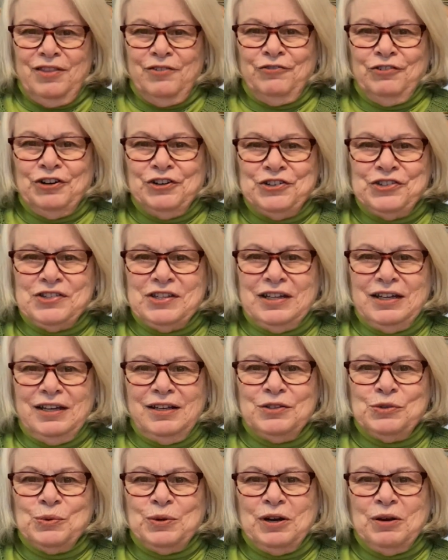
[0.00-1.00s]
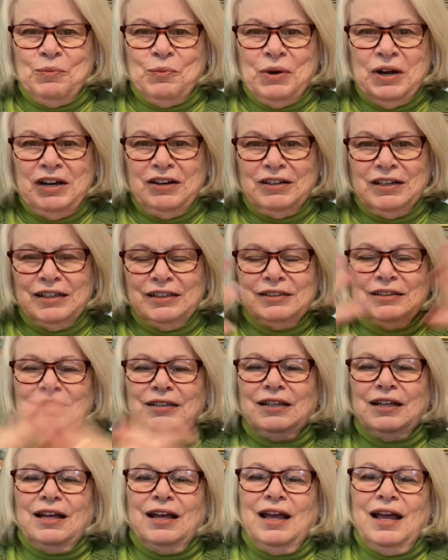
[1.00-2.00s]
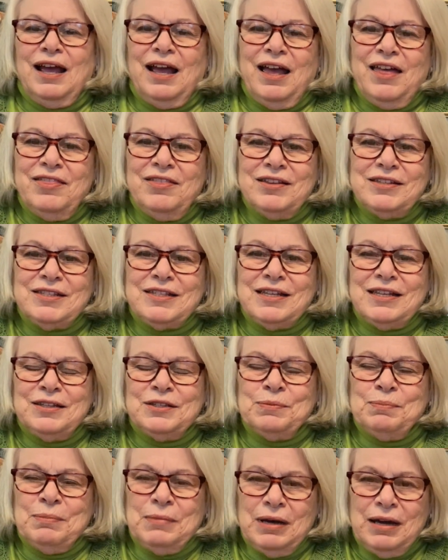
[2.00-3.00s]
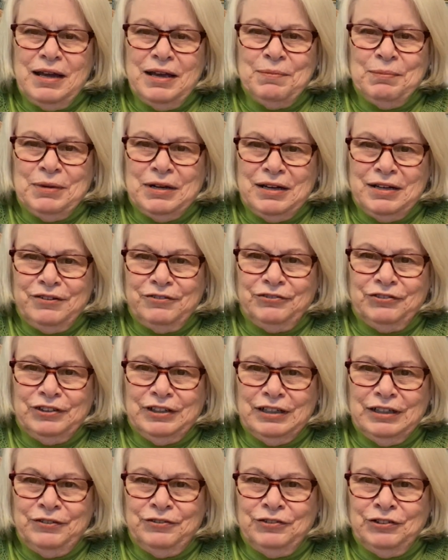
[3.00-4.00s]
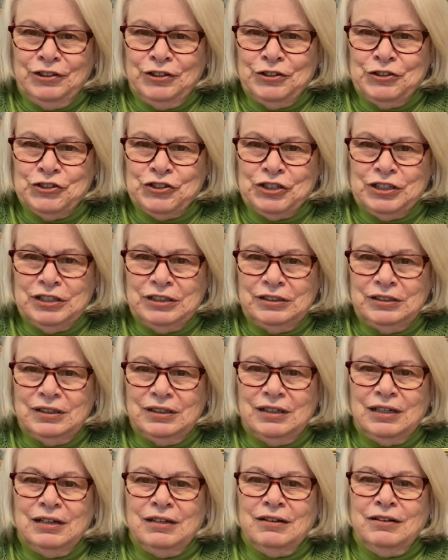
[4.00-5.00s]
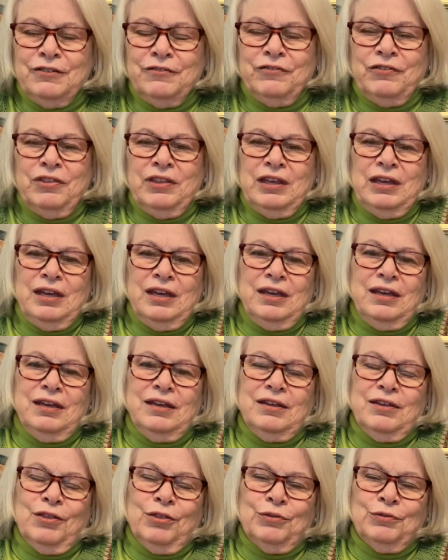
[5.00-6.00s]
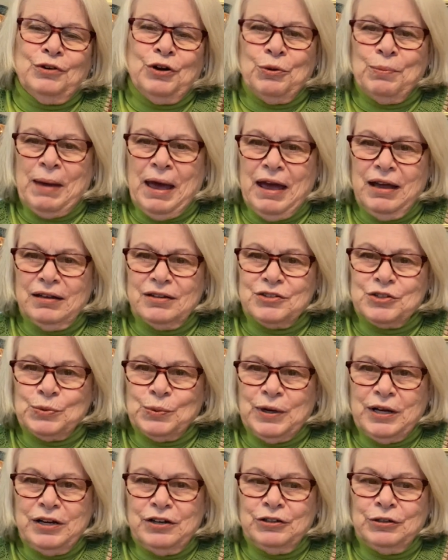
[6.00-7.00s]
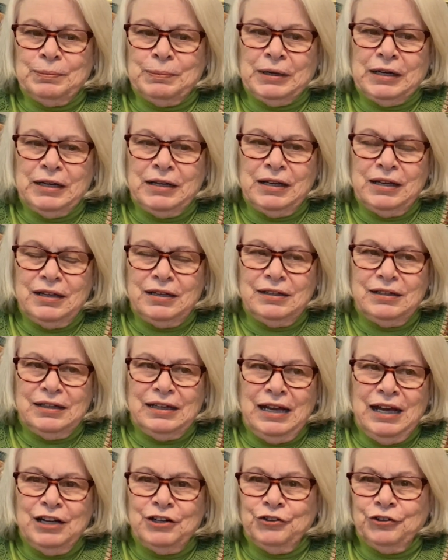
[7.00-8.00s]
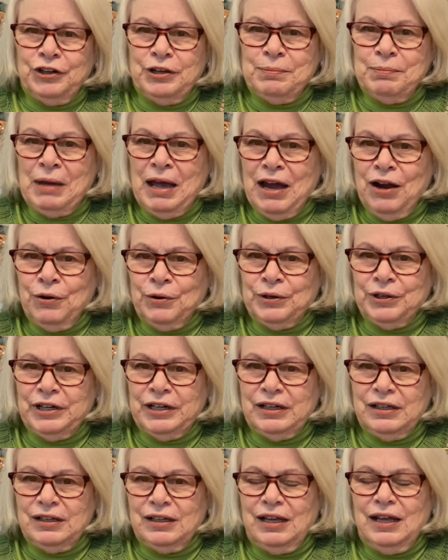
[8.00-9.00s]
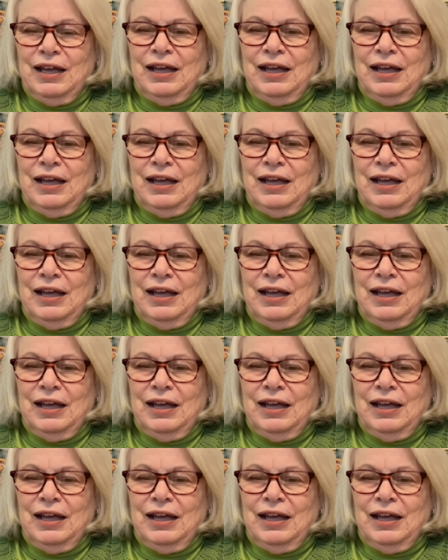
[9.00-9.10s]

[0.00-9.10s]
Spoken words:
First thing is what I'm wearing. This is my modified version of the Throwback sweater by Andrea Mowry.